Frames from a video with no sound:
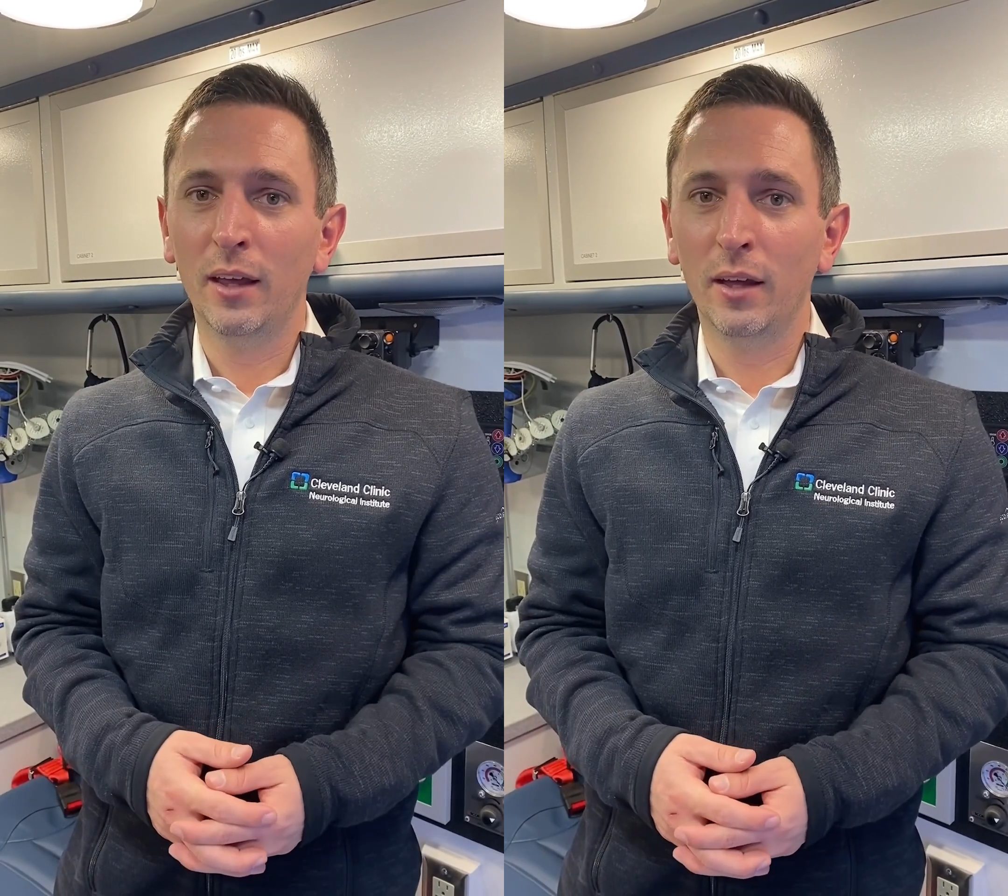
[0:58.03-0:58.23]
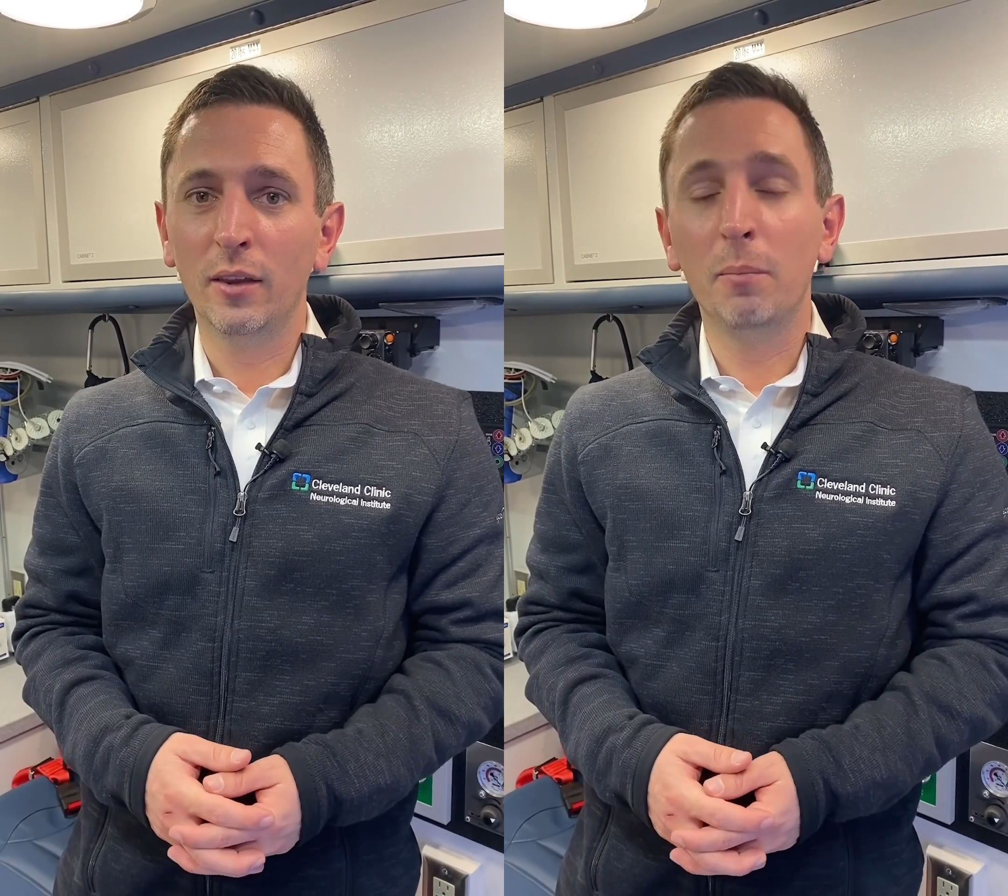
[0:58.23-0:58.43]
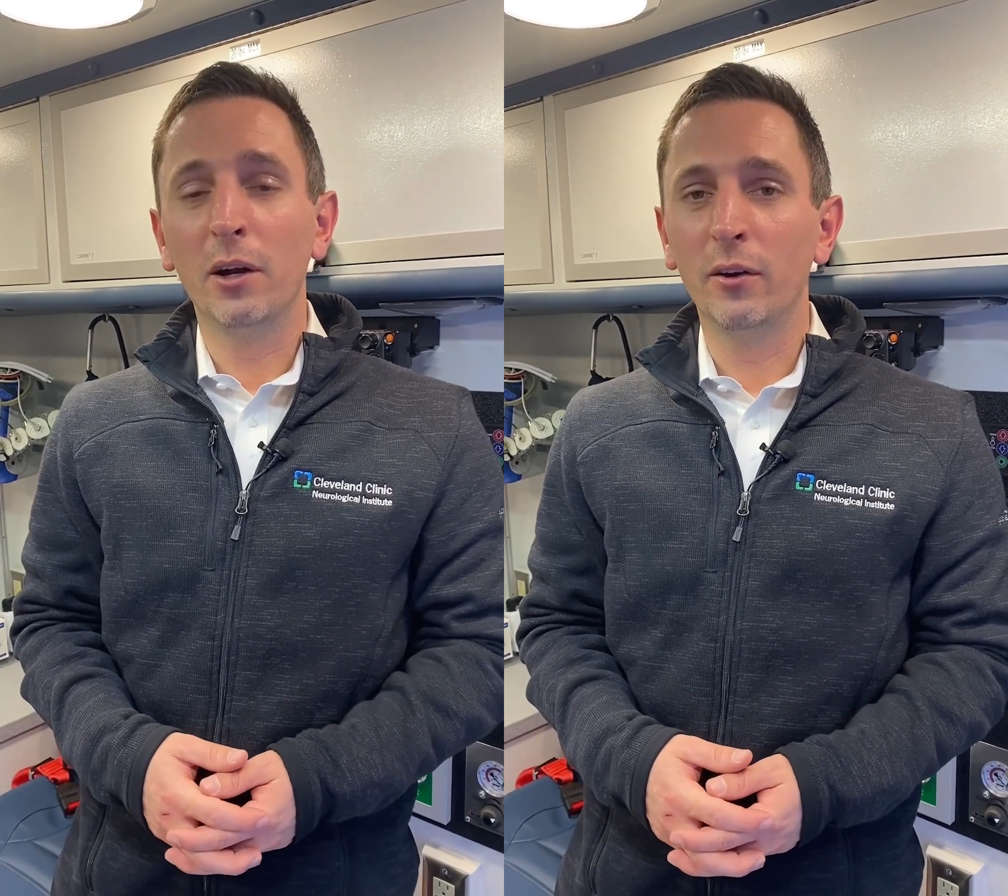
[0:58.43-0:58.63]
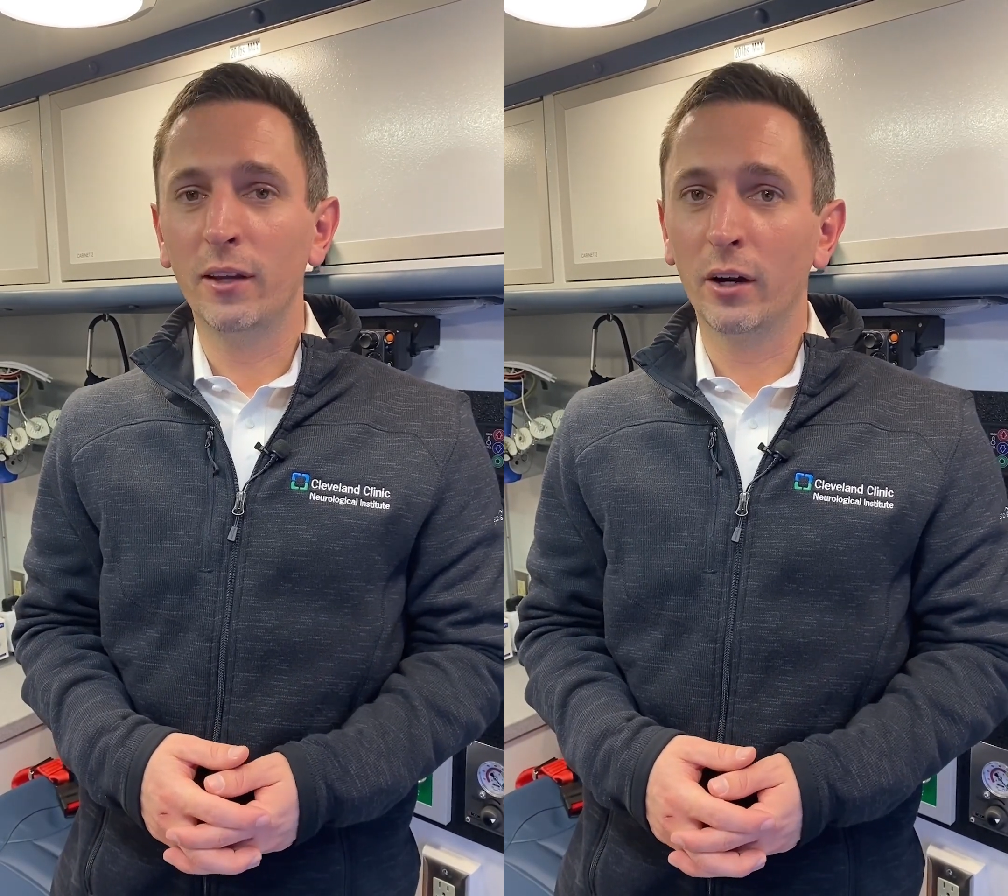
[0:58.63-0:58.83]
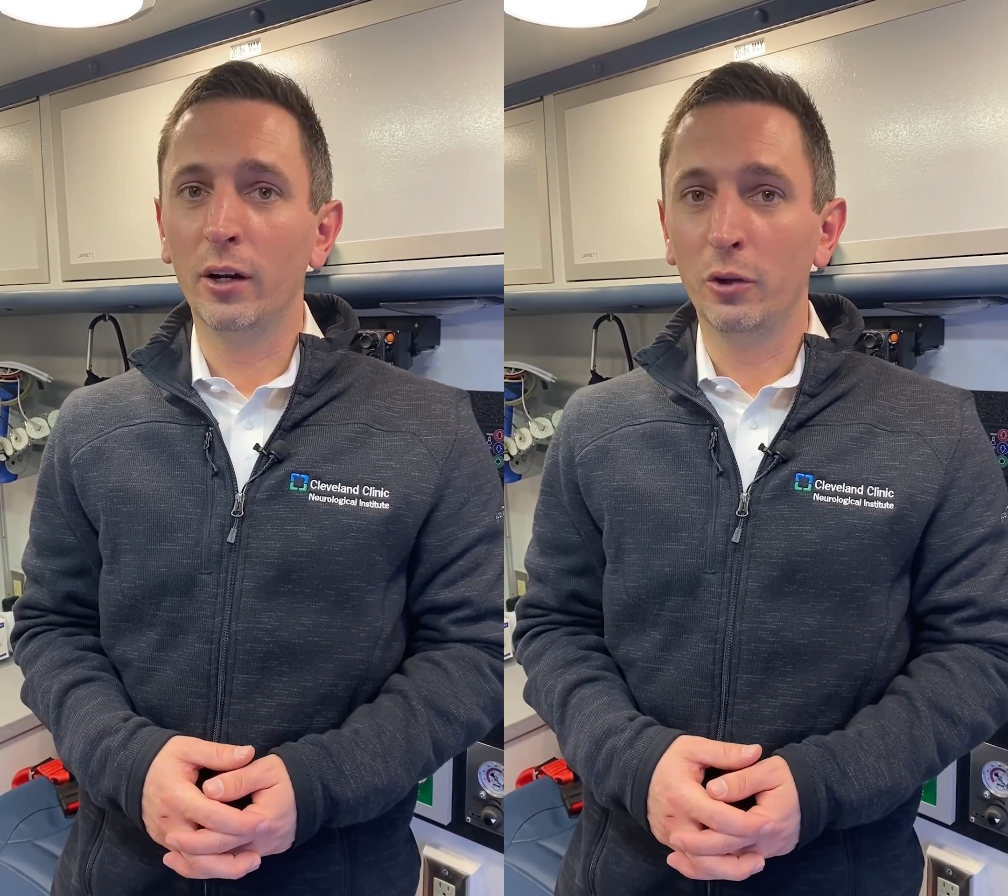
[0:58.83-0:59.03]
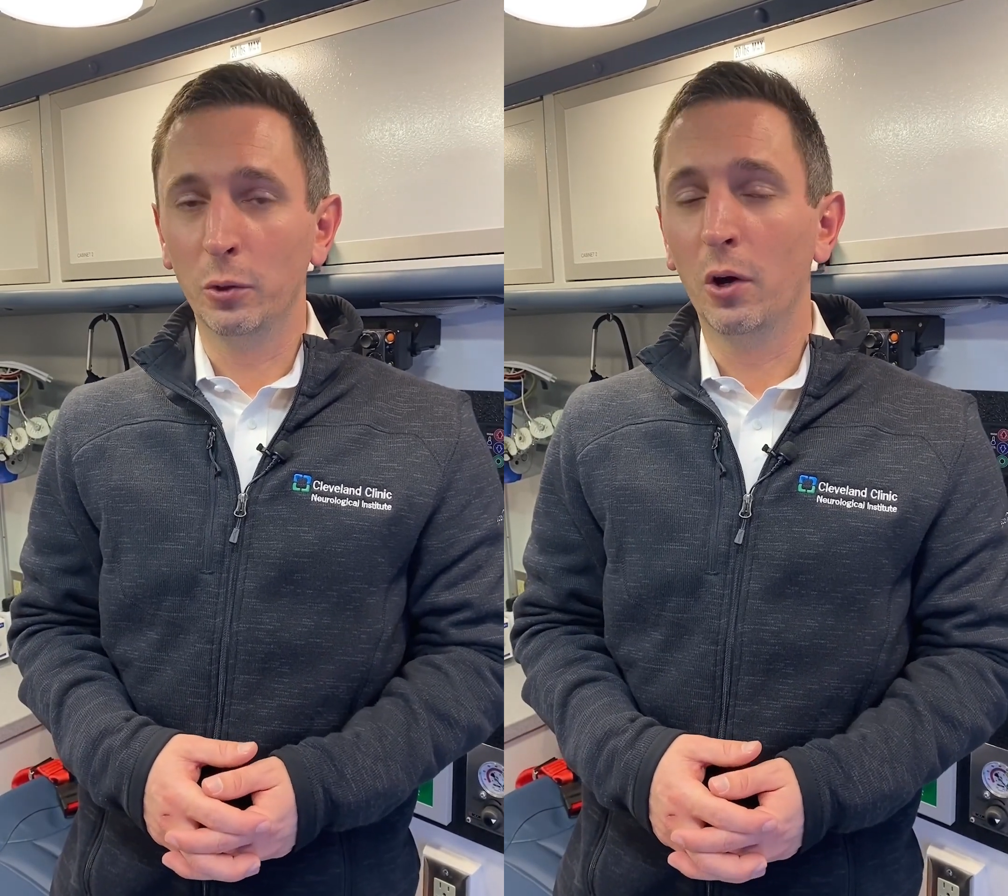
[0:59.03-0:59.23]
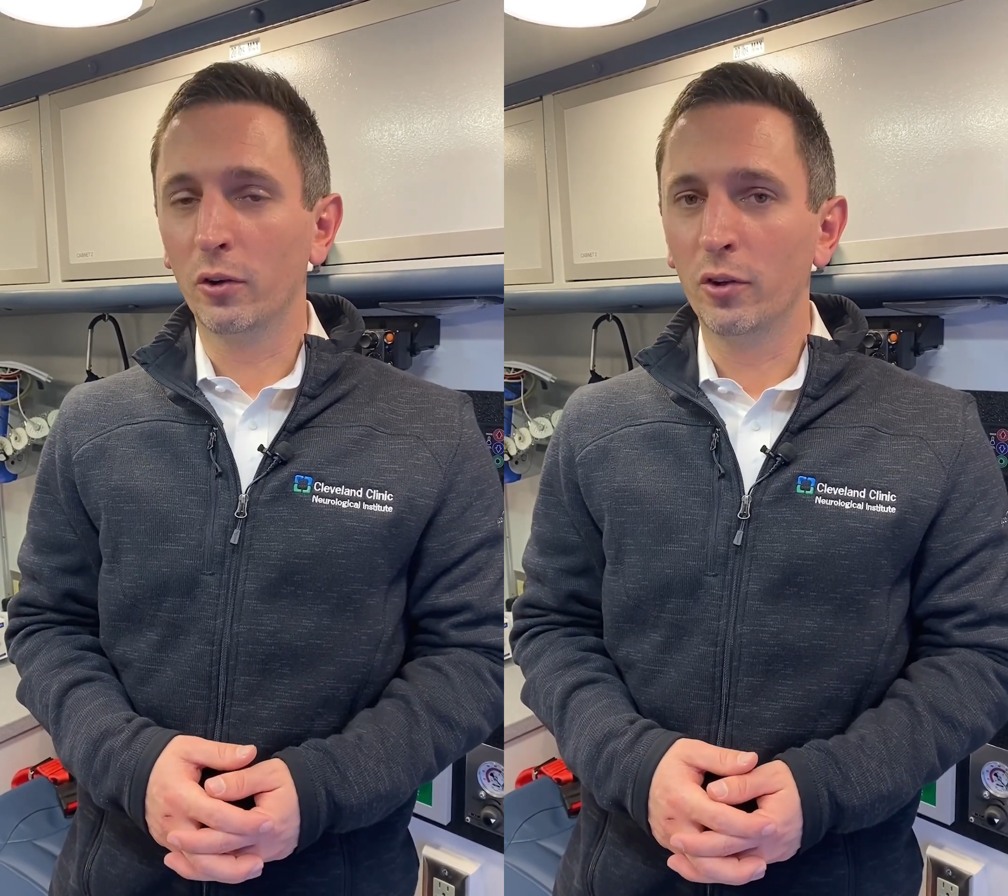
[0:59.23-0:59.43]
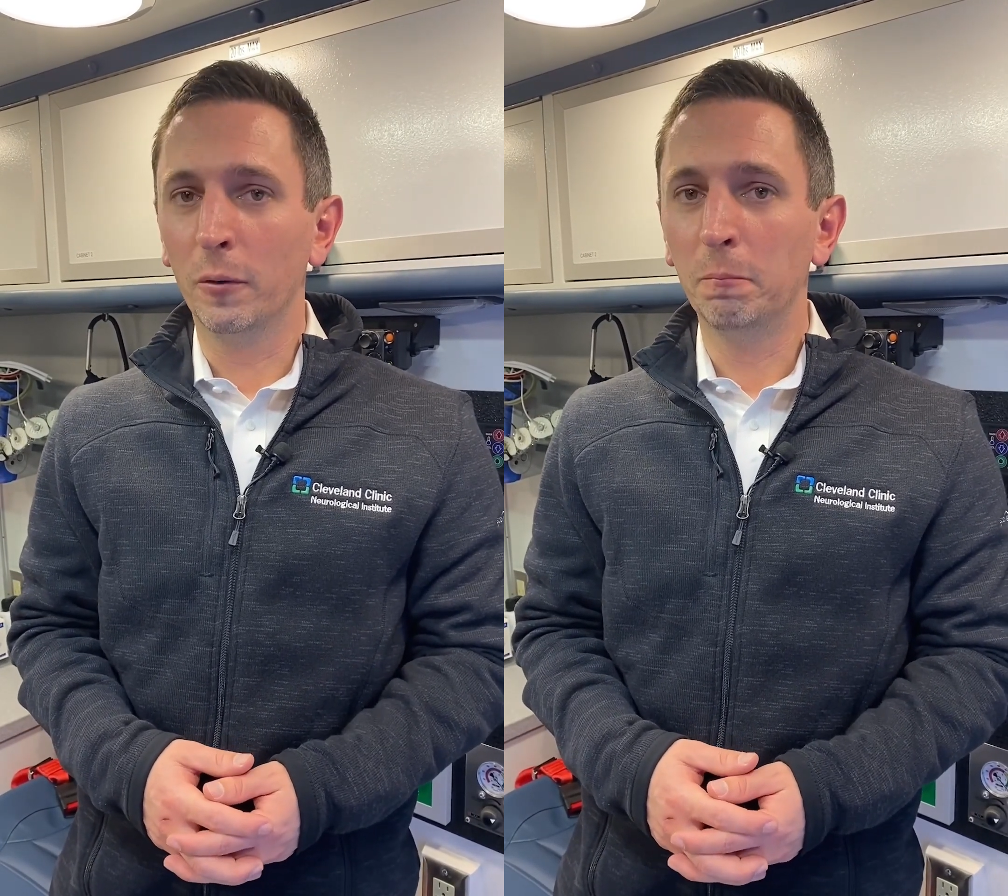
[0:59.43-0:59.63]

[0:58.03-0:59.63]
uh, the better they're going to do long term.